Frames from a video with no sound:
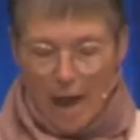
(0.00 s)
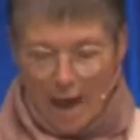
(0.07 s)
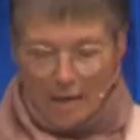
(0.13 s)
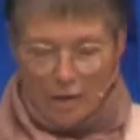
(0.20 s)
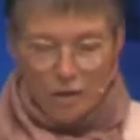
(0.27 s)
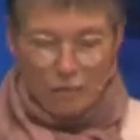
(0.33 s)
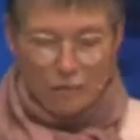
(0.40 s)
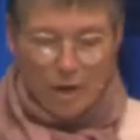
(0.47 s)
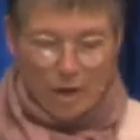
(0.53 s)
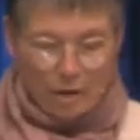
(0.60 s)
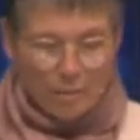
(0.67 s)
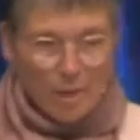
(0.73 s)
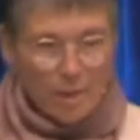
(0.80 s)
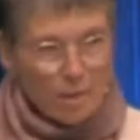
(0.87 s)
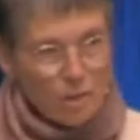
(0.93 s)
and of
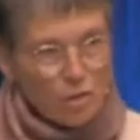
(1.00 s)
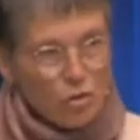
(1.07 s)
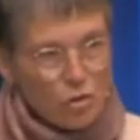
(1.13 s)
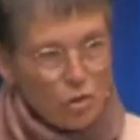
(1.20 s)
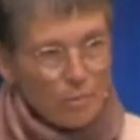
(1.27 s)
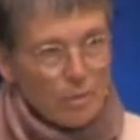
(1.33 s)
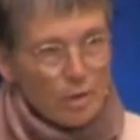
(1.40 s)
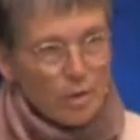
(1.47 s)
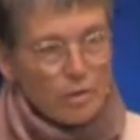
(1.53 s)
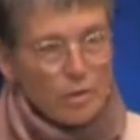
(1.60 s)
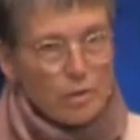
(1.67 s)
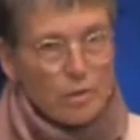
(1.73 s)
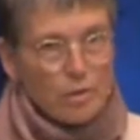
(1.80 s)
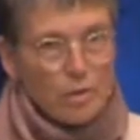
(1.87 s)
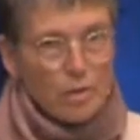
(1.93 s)
recommended
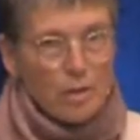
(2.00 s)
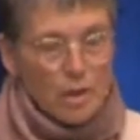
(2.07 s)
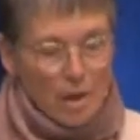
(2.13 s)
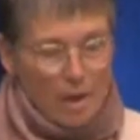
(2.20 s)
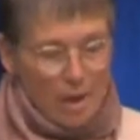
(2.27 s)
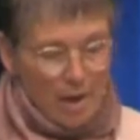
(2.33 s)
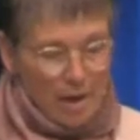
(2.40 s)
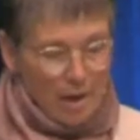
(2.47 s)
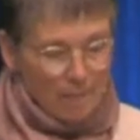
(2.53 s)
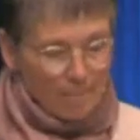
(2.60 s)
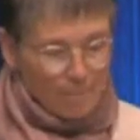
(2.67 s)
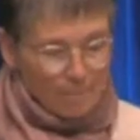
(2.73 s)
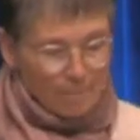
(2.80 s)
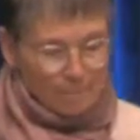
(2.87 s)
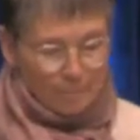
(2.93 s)
treatments.
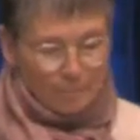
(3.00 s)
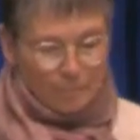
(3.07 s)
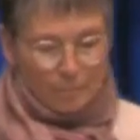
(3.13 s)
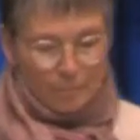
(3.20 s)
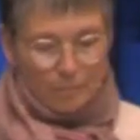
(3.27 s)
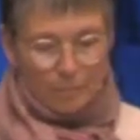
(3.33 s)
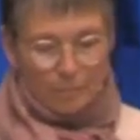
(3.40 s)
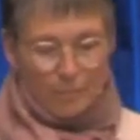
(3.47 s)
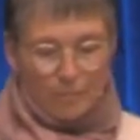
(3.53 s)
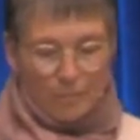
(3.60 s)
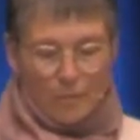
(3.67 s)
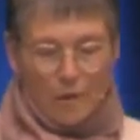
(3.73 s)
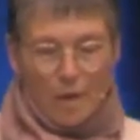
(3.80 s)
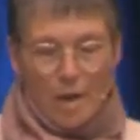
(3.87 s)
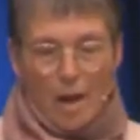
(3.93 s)
Um,
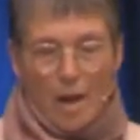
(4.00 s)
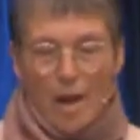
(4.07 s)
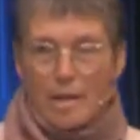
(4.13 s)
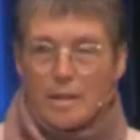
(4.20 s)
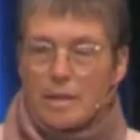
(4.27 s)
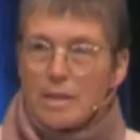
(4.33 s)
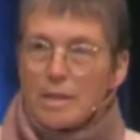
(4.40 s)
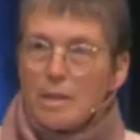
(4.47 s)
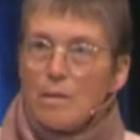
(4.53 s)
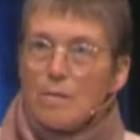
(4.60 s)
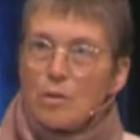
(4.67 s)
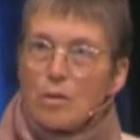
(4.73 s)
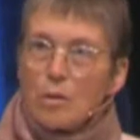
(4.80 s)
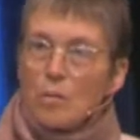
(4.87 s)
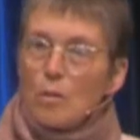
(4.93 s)
and it
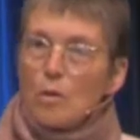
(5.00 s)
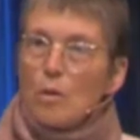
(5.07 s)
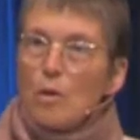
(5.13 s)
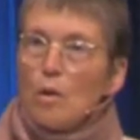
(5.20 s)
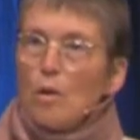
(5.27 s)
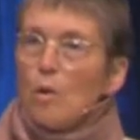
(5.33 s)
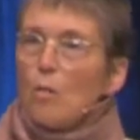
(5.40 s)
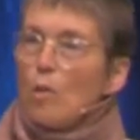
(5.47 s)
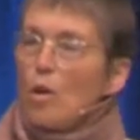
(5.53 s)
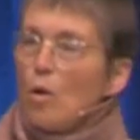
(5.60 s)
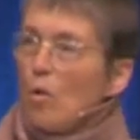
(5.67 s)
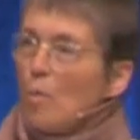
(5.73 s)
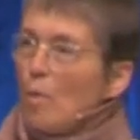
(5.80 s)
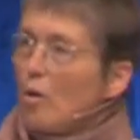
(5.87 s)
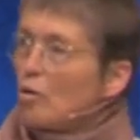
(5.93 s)
seems that we
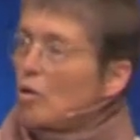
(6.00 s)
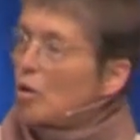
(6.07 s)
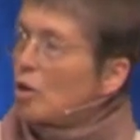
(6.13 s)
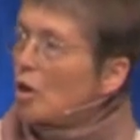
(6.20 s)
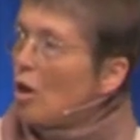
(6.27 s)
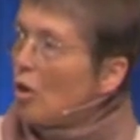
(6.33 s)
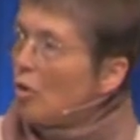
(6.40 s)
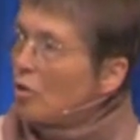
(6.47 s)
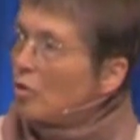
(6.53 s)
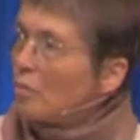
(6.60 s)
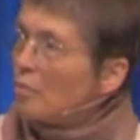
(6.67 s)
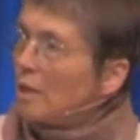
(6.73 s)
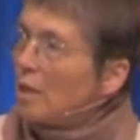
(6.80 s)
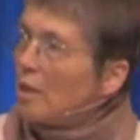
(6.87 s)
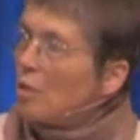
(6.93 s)
almost
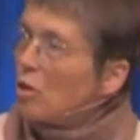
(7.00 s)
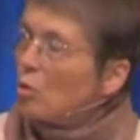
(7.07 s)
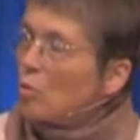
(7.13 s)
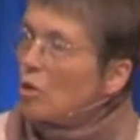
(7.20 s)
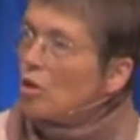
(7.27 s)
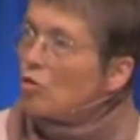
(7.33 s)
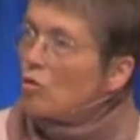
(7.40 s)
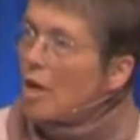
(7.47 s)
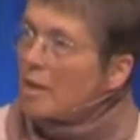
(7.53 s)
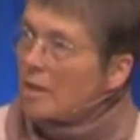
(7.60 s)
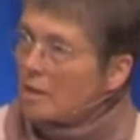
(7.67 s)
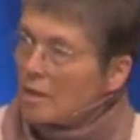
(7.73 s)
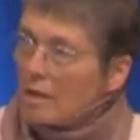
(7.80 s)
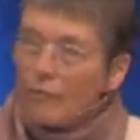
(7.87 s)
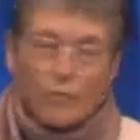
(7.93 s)
can't begin to address
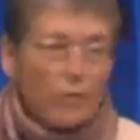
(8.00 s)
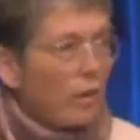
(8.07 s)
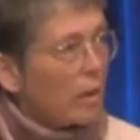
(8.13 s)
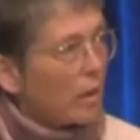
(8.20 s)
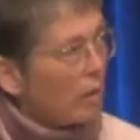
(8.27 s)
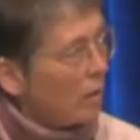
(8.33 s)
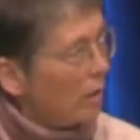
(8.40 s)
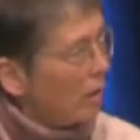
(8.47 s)
suffering